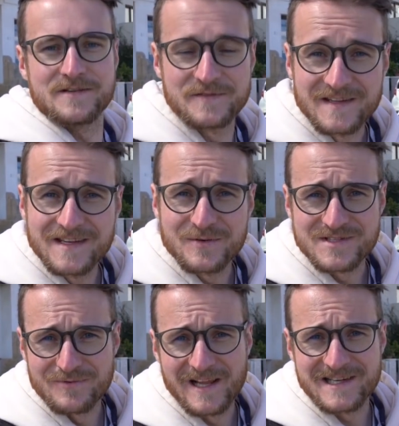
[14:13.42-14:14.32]
if today
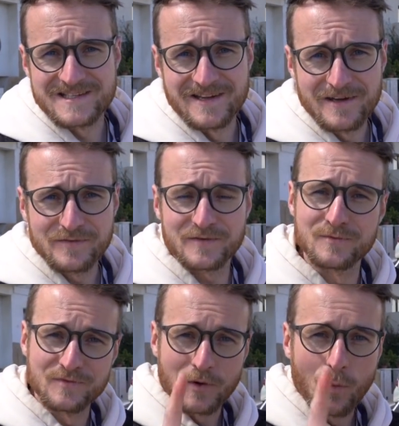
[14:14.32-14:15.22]
wasn't relaxing enough,
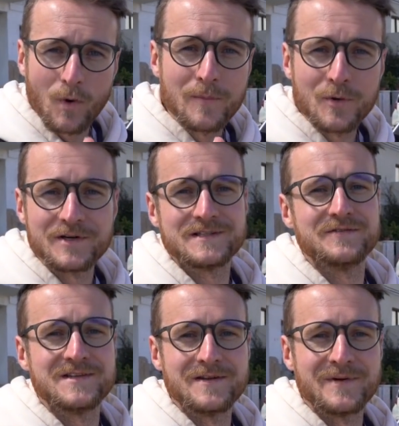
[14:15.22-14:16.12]
we've got one more
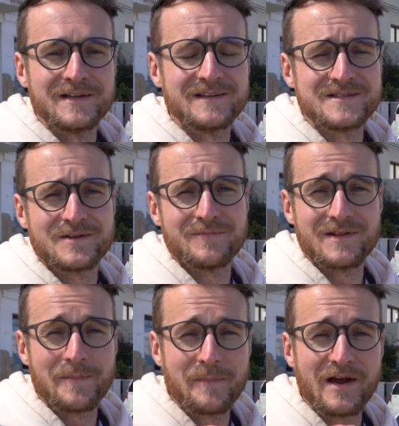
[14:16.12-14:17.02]
activity in mind that is going to be
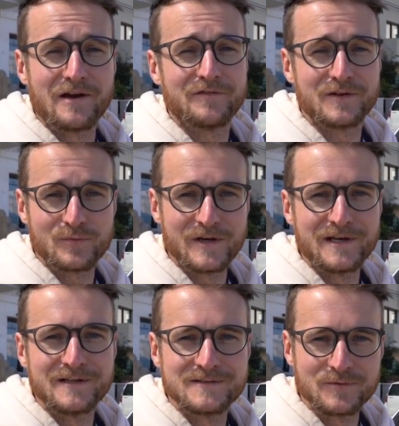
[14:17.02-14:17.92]
the perfect
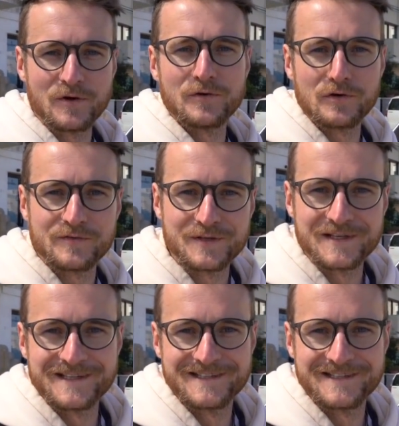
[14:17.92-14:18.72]
way to round off the day.